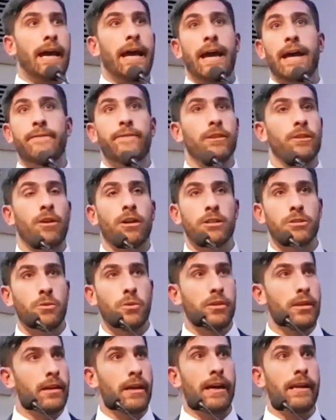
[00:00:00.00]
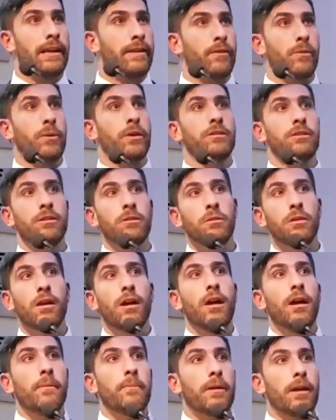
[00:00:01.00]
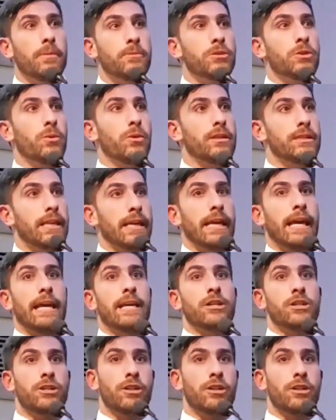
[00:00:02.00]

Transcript: have in law school that I never went to, but I'm sure it's saying,